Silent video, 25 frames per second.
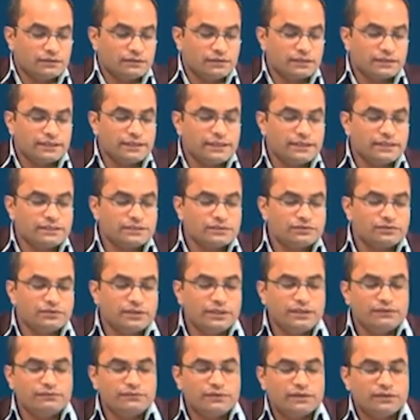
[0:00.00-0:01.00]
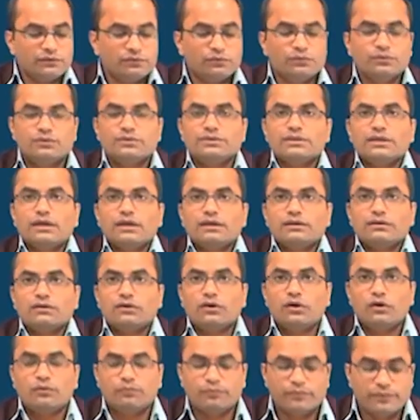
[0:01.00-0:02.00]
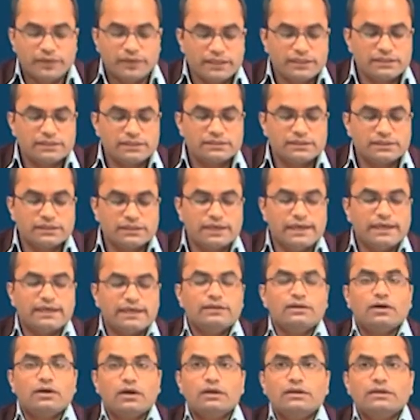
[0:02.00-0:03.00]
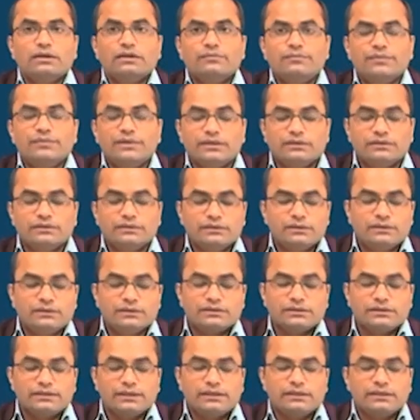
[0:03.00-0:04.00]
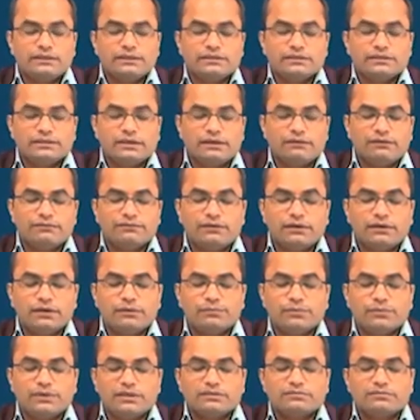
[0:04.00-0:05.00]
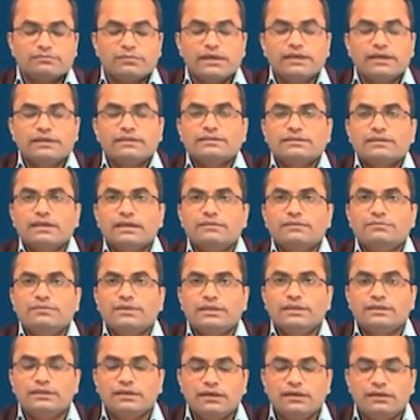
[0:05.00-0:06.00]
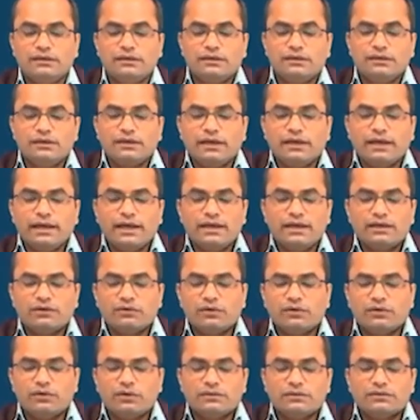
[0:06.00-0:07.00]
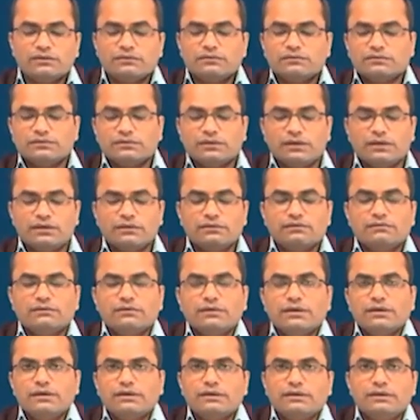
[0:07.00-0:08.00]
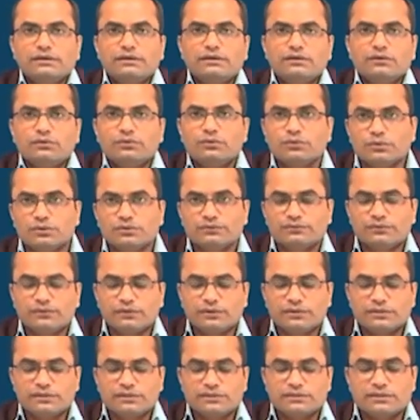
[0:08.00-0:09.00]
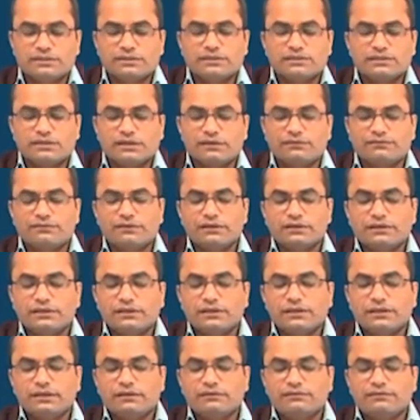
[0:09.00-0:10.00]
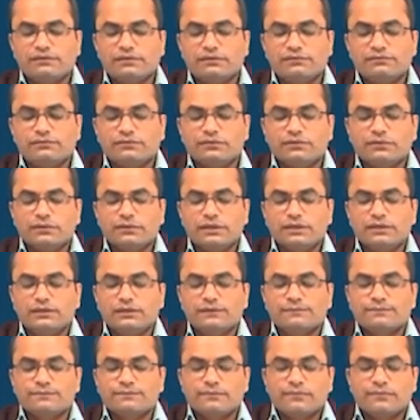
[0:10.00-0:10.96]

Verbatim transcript: The case 3 when roots are complex and non-repeated say this alpha plus minus i beta and all others are, are, real roots for instance alpha 3, alpha 4 and